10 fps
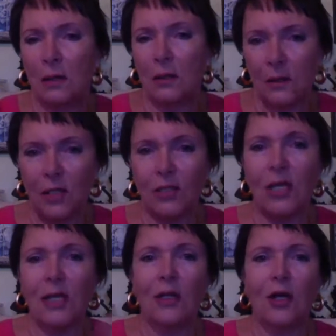
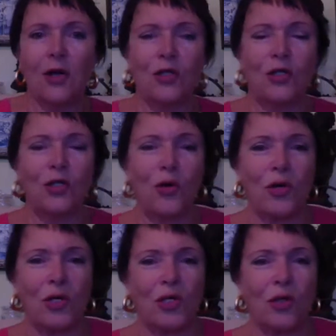Cutting a long
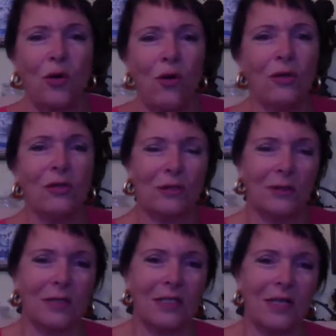story short,
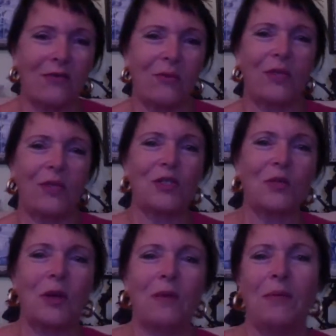several months
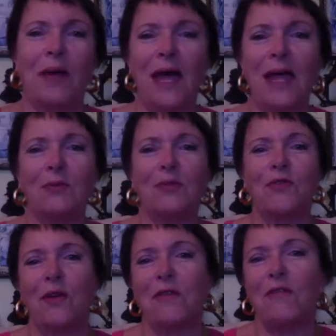went by. It was
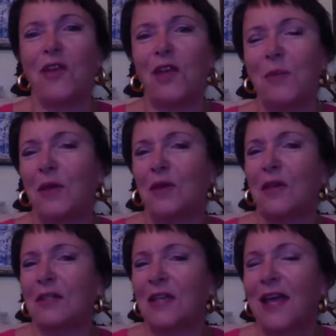very funny
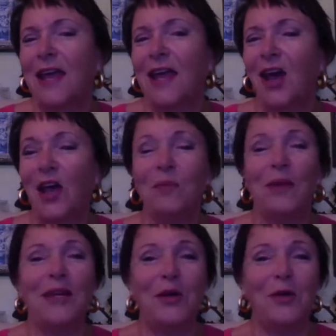because,
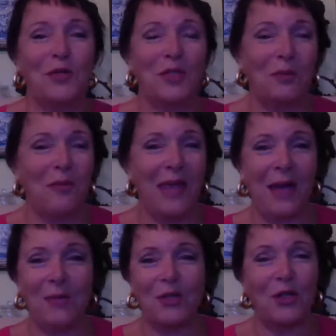unbeknownst to me,
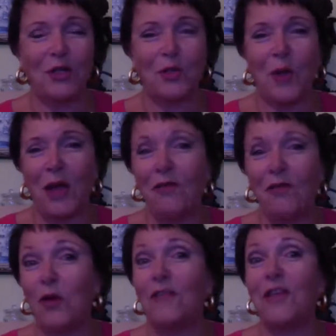I was not aware of
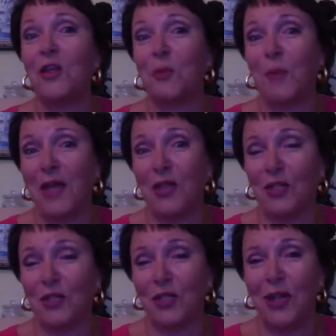all of the other
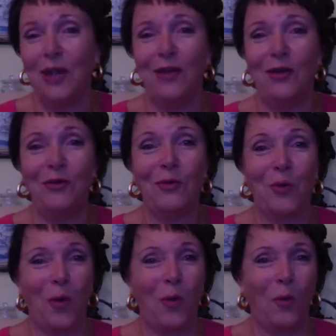patients who,
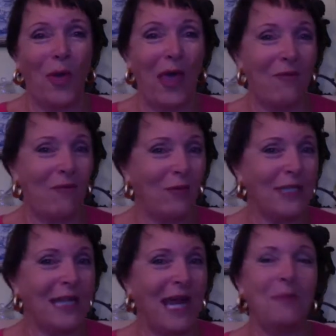every
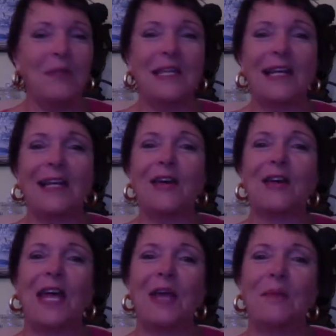time this little girl
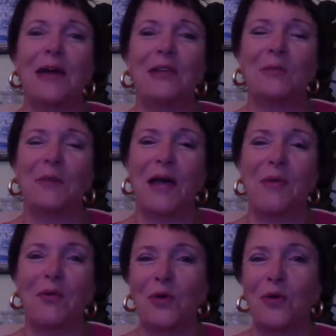came out of my
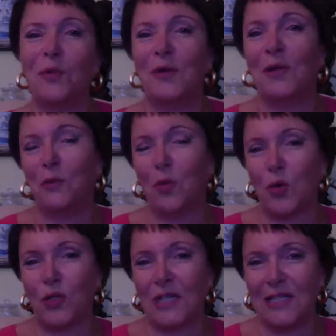room and
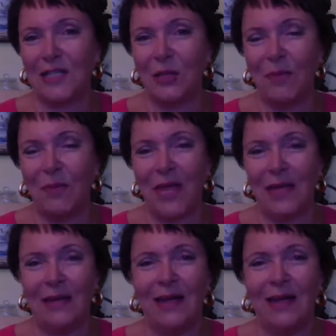walked into the main